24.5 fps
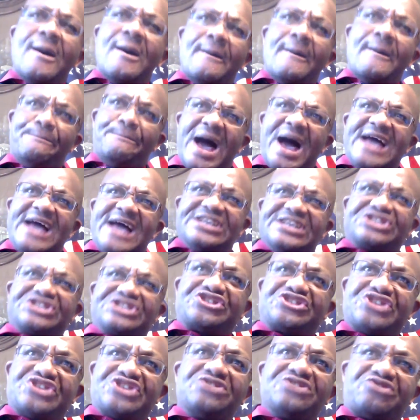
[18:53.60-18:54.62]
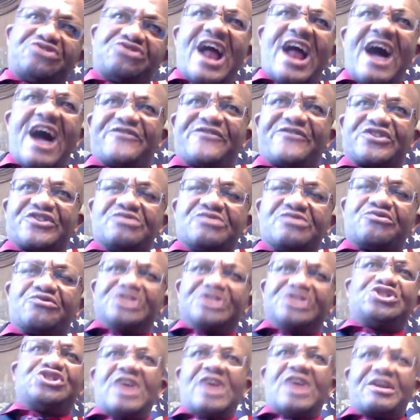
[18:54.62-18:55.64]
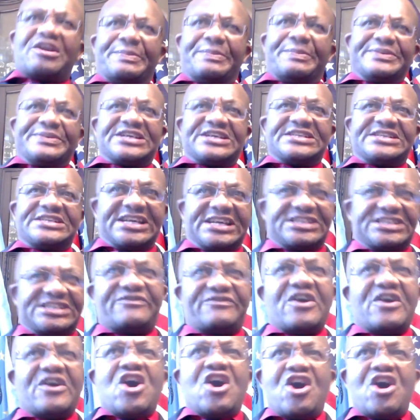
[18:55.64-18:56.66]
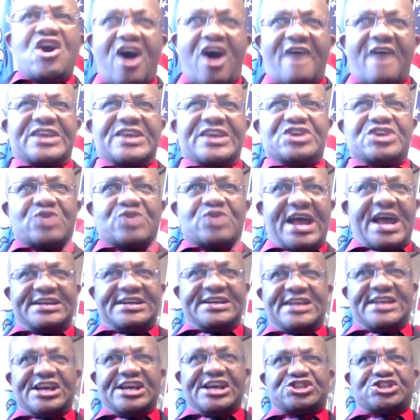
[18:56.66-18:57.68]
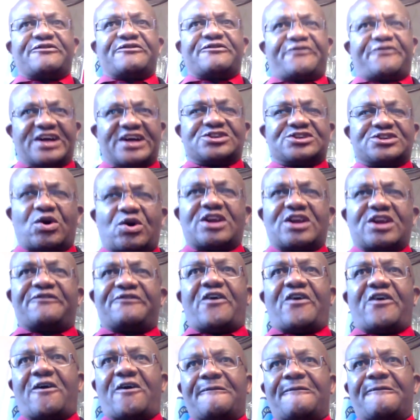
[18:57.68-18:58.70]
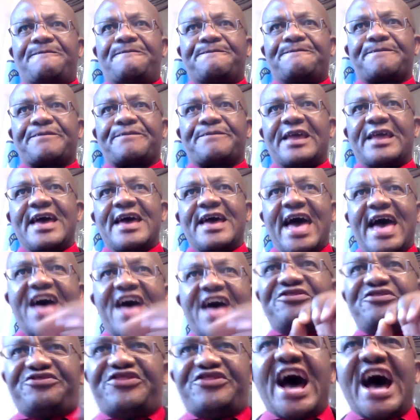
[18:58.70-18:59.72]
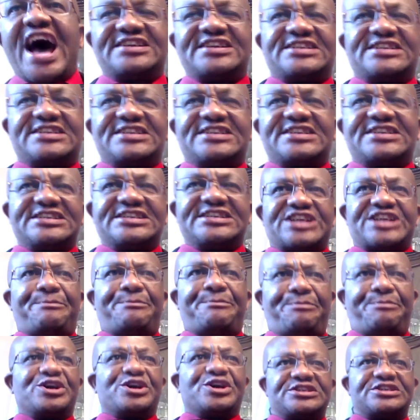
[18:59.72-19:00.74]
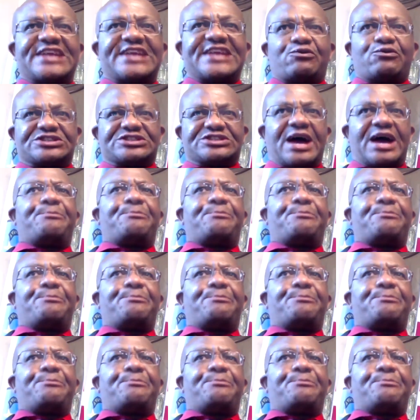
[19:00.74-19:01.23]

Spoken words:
by the Central African Regional Representative of the United Nations, Francois Lefort. And that is the person that was